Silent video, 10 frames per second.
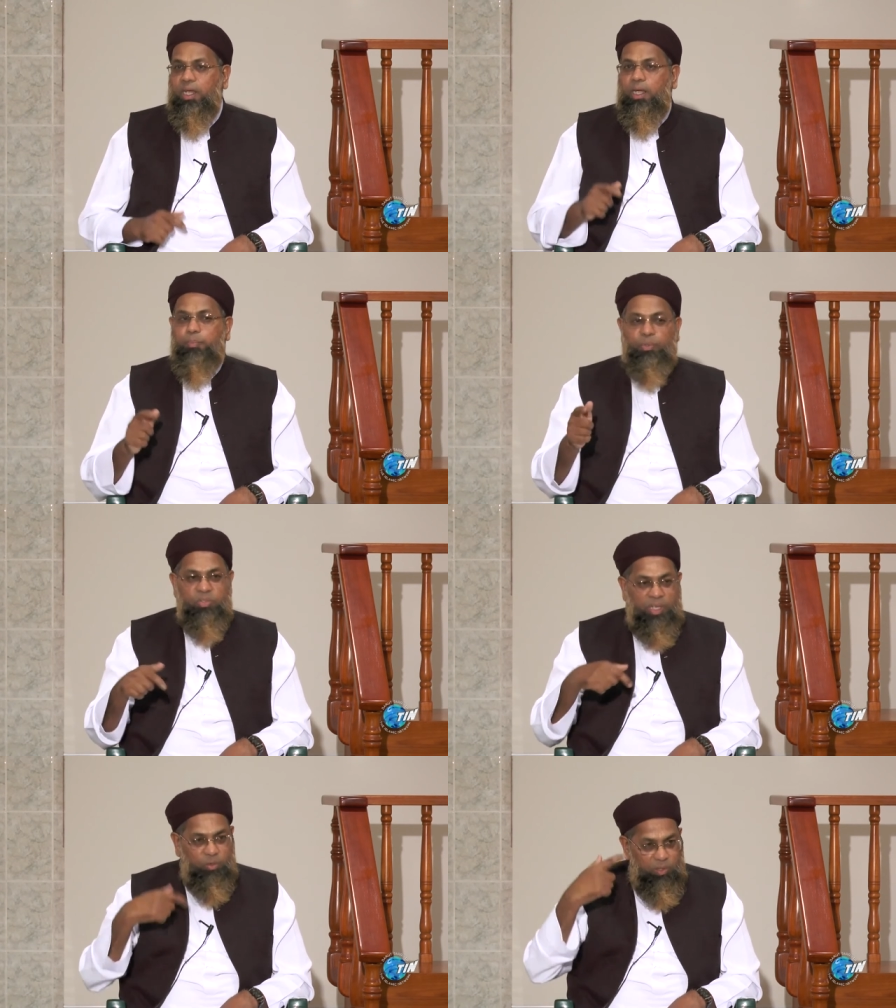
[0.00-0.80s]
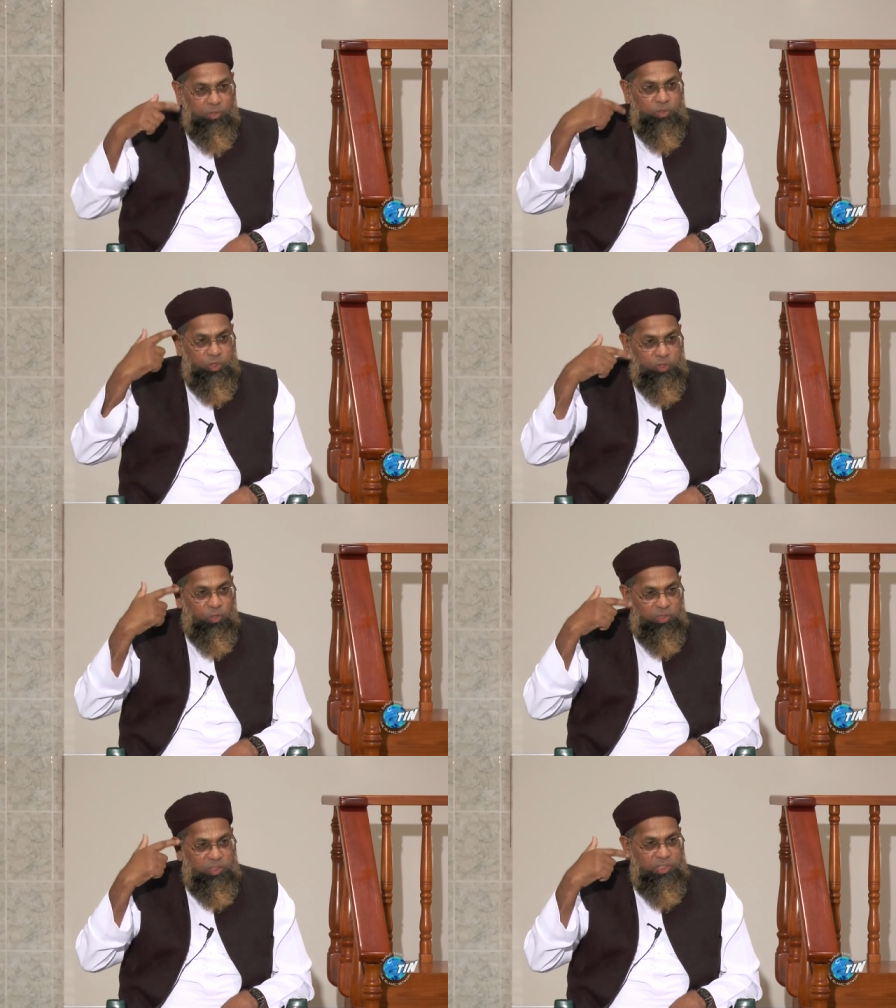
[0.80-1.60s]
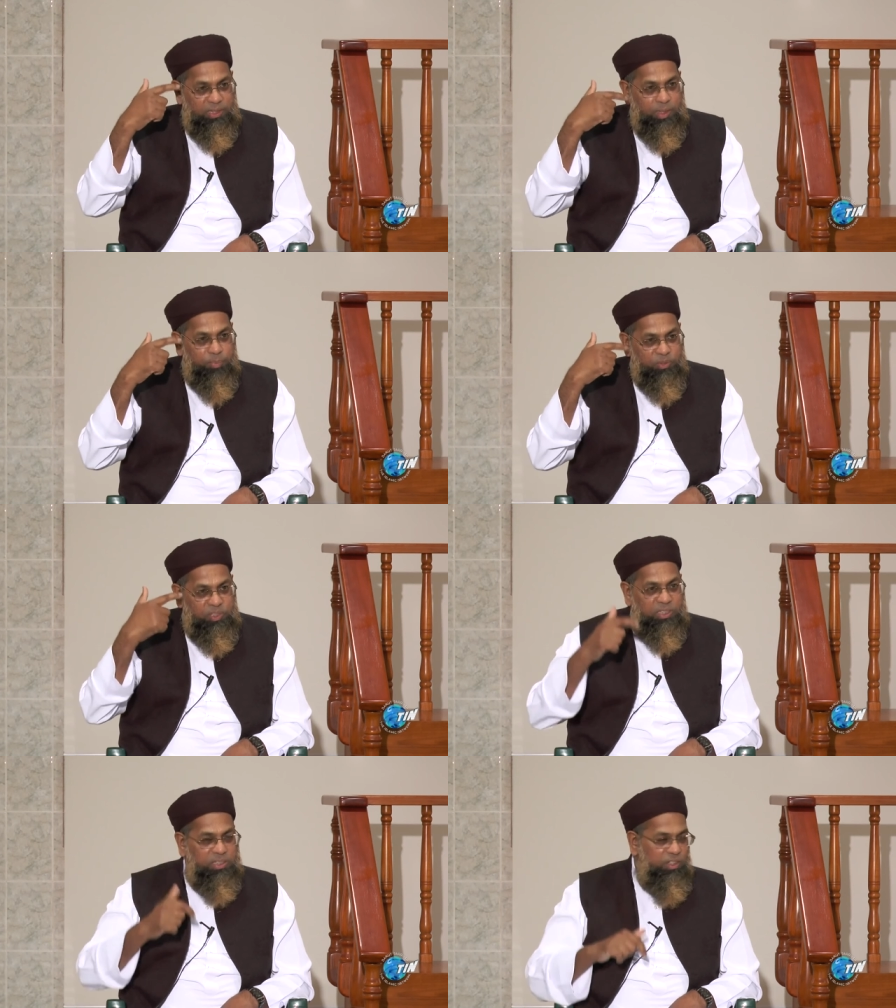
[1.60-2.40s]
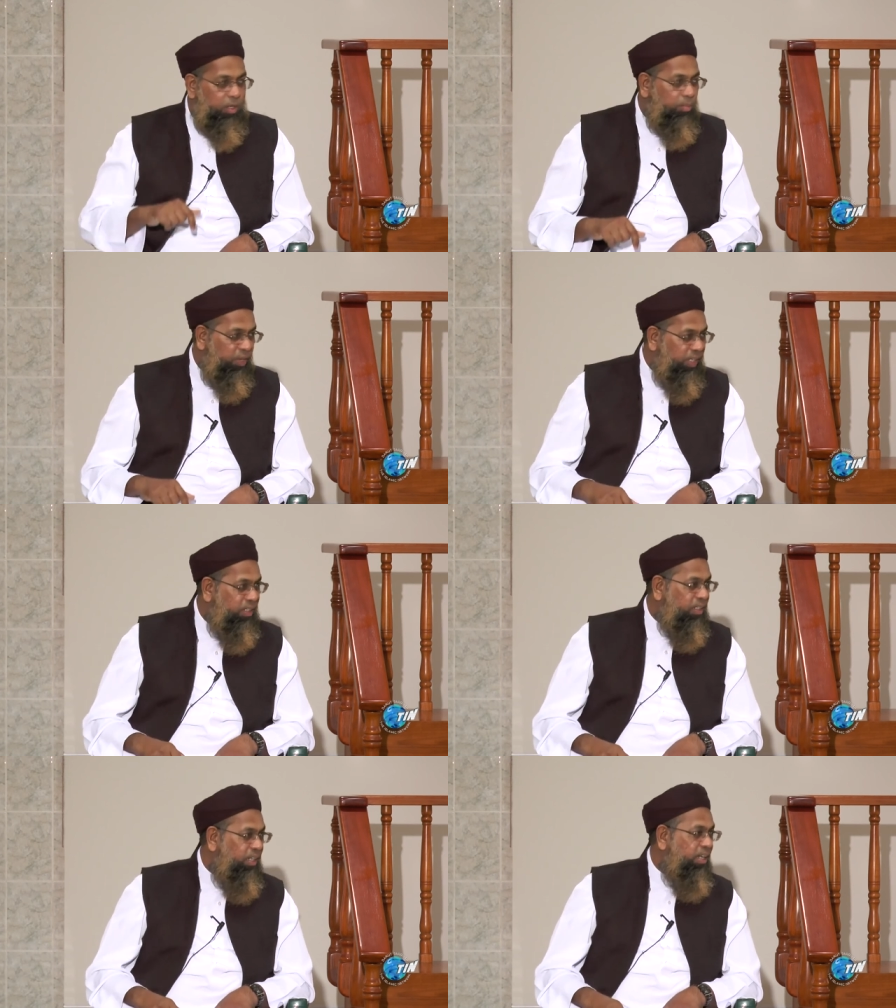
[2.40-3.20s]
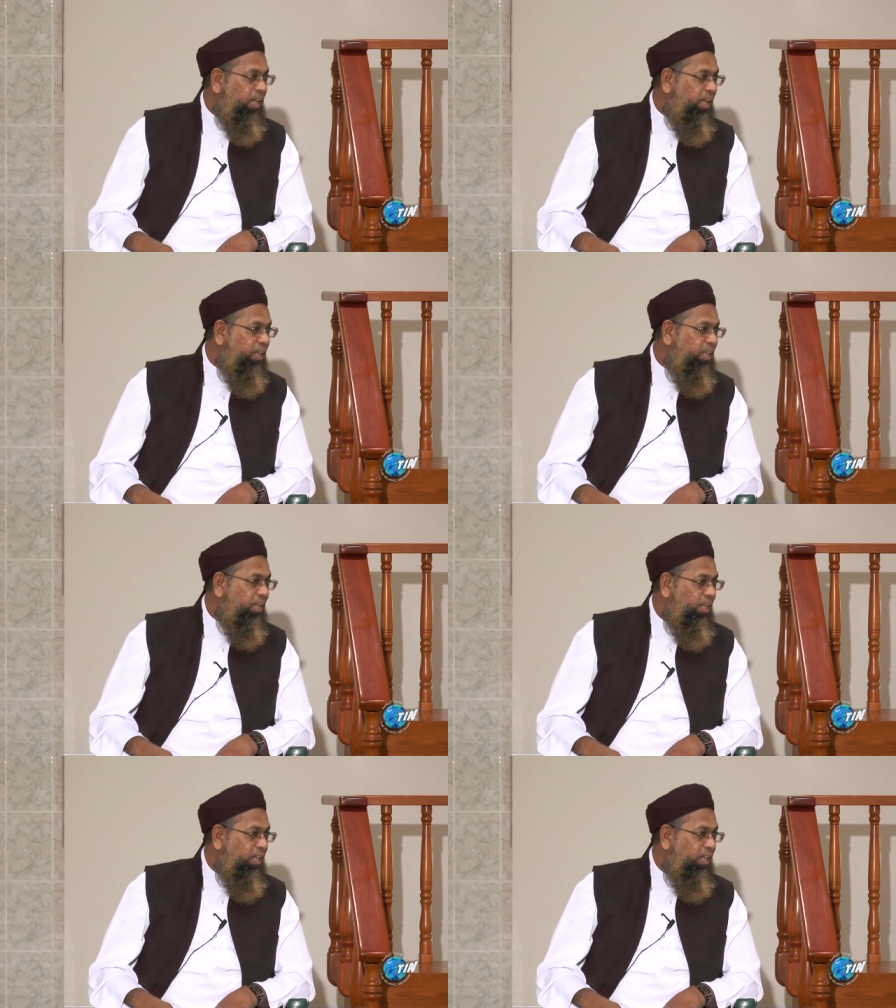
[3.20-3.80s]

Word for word: It protect all those thoughts that are processed in your brain, in the head.